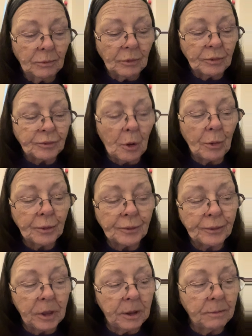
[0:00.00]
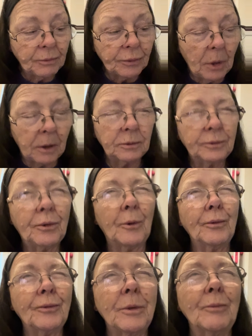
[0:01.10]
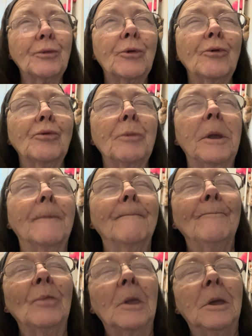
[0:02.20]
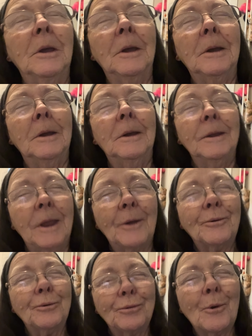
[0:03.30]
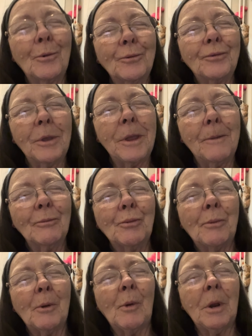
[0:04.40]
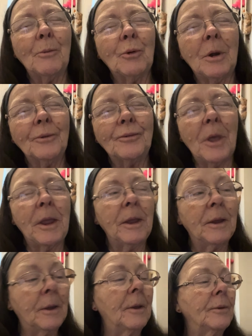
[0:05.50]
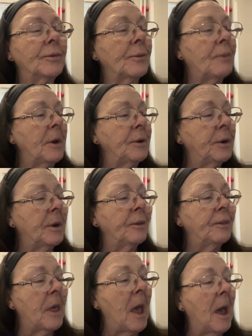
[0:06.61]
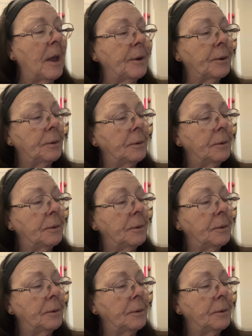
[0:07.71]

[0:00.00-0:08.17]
sew the seams, excuse me. Yeah, she sewed the seams. But what I'm trying to say is, if I did that,